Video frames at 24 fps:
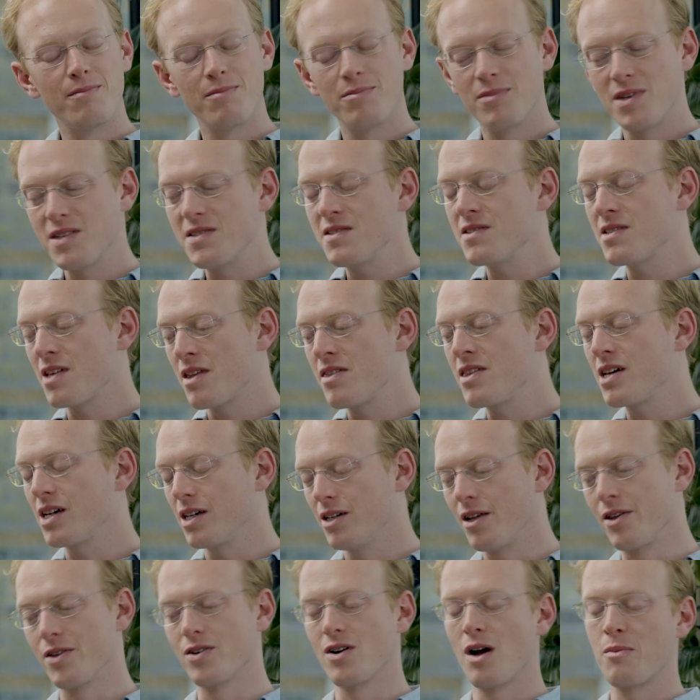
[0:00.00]
This is, I think,
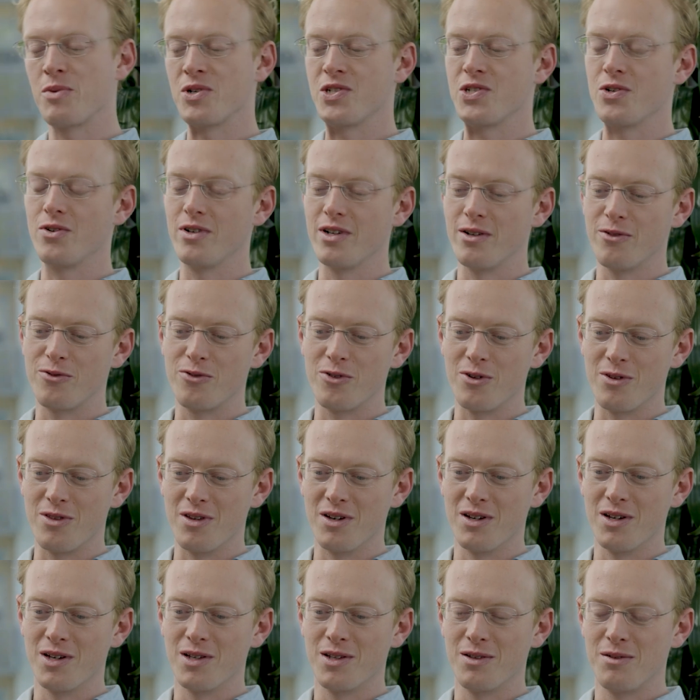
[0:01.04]
another opportunity for
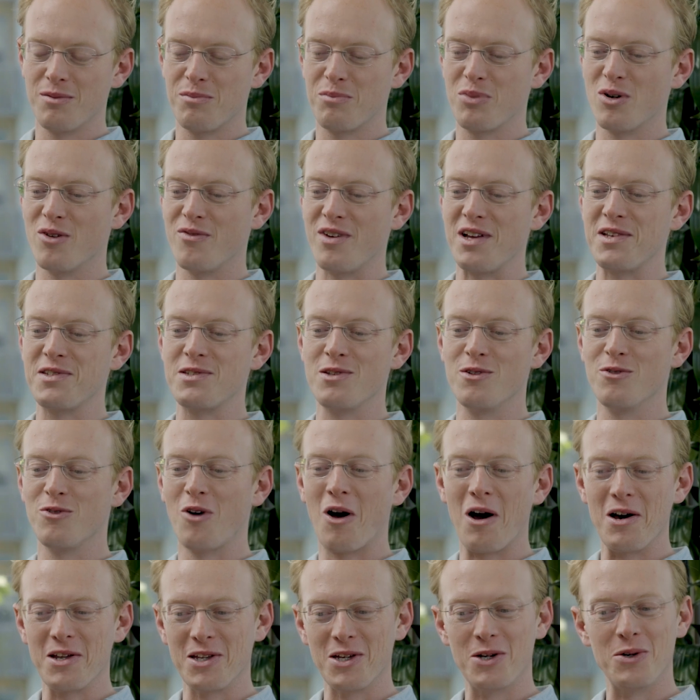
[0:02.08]
the pervasive
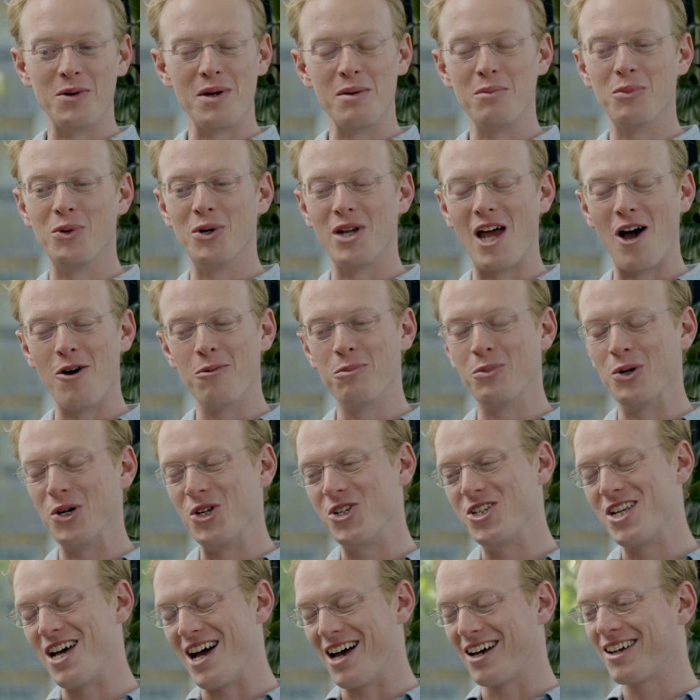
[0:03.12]
audio
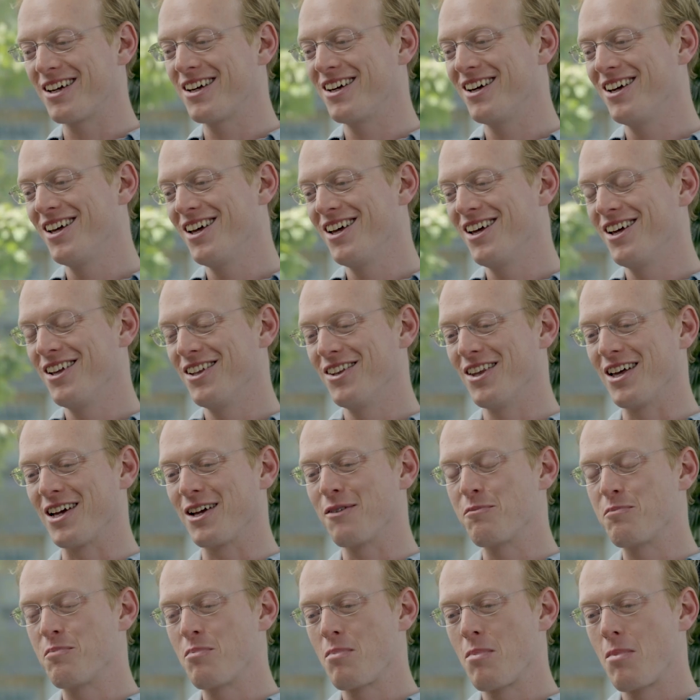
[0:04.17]
input-output tech. Like,
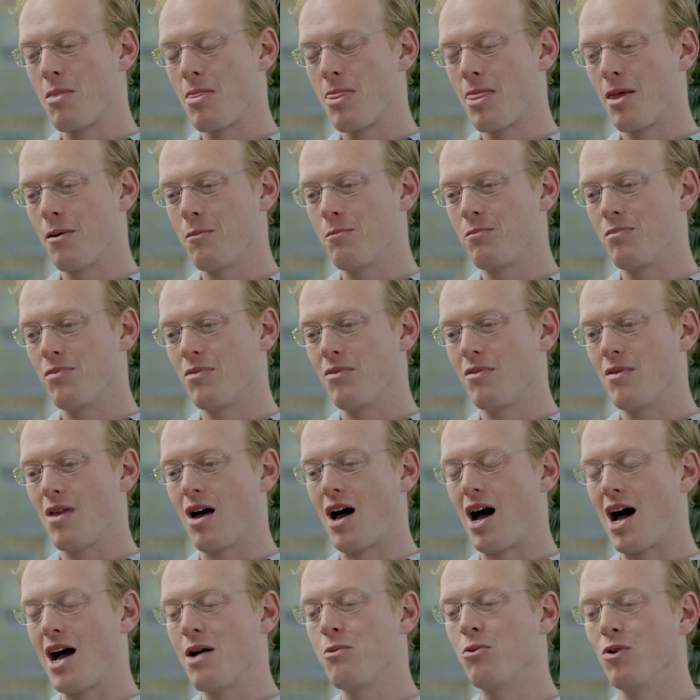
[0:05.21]

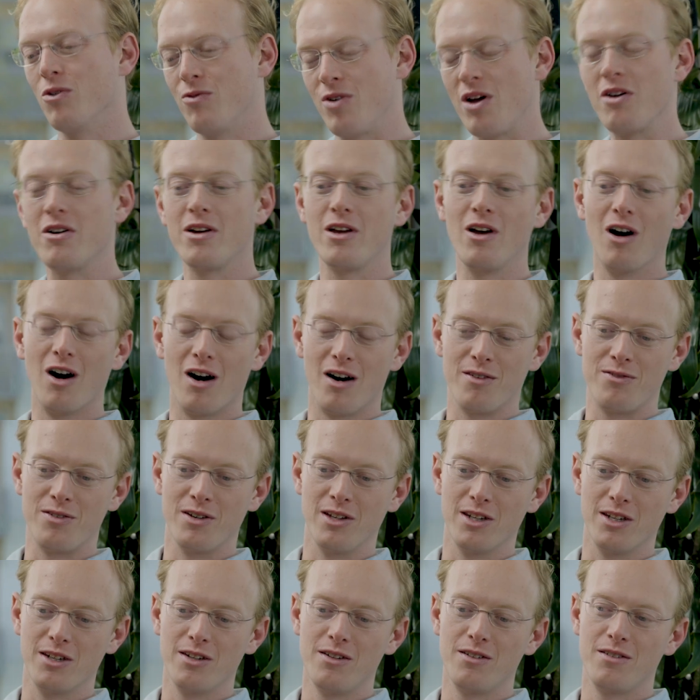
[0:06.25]
I will very
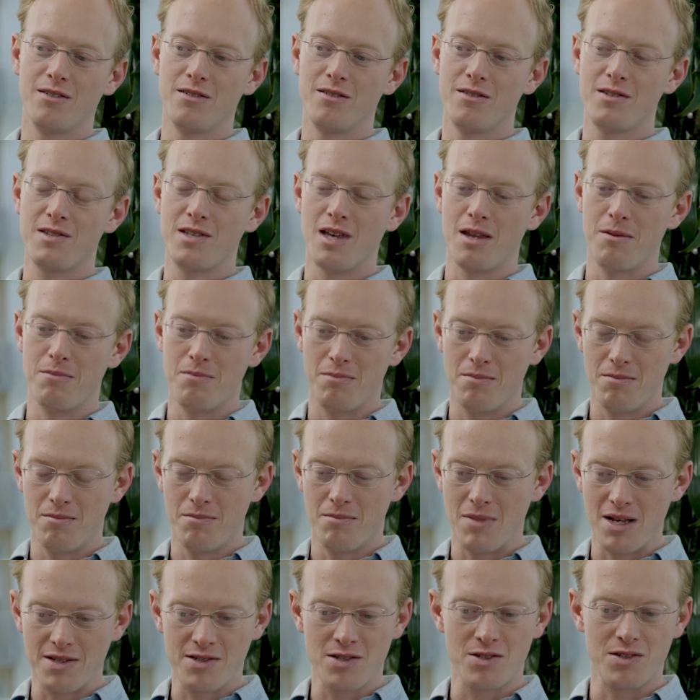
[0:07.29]
often send
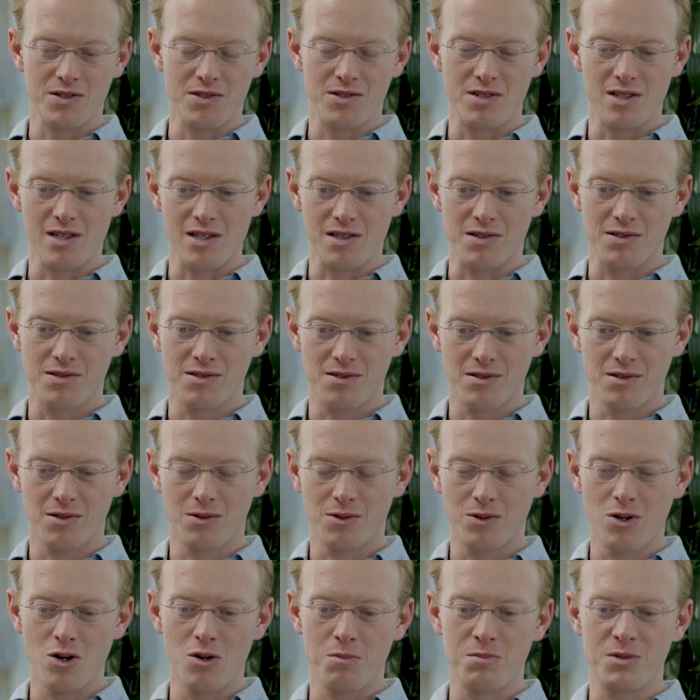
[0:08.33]
messages to these
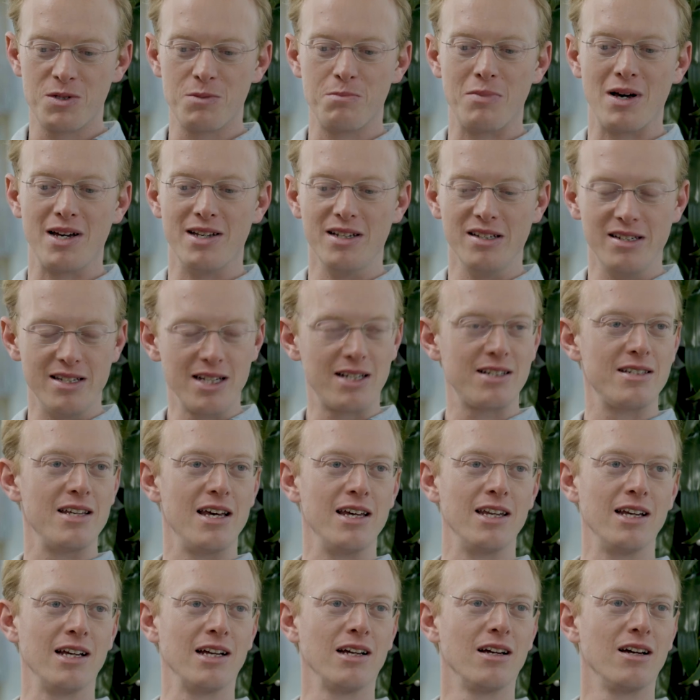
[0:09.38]
groups by
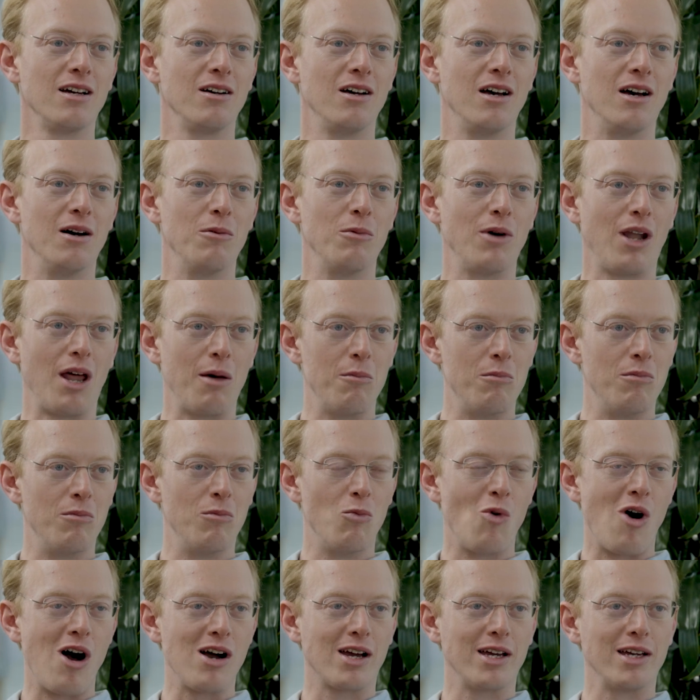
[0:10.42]
dictating when I'm
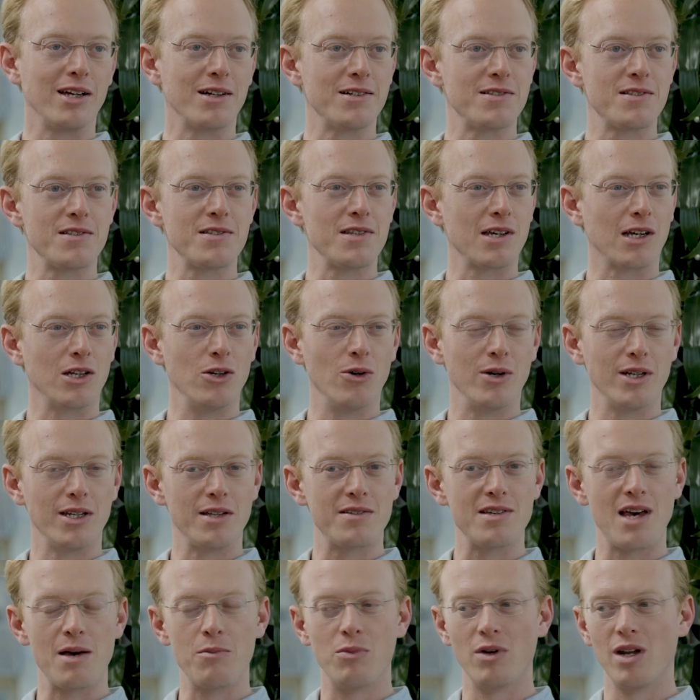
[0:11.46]
walking, because it's like annoying to
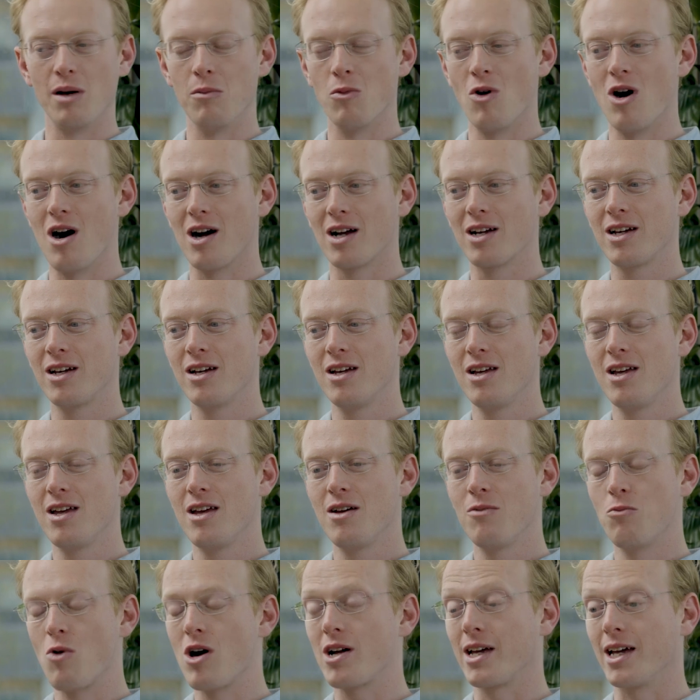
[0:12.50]
type when I'm
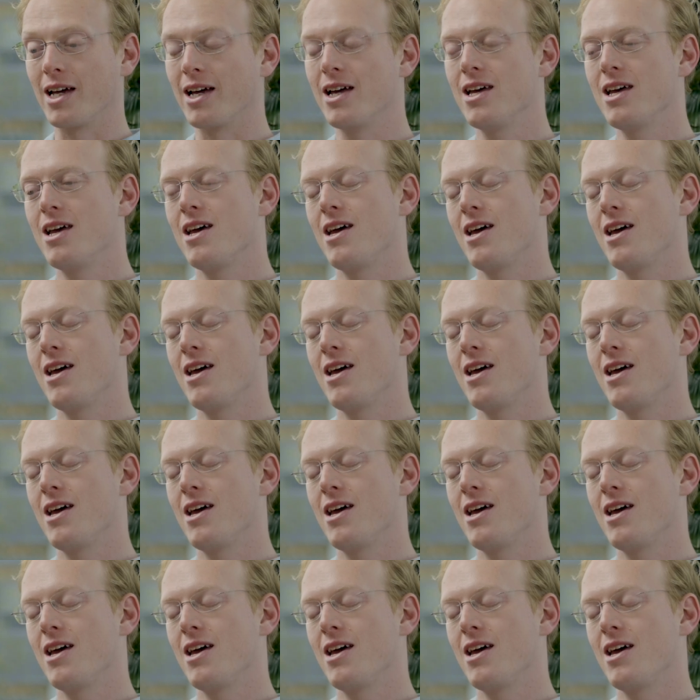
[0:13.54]
walking.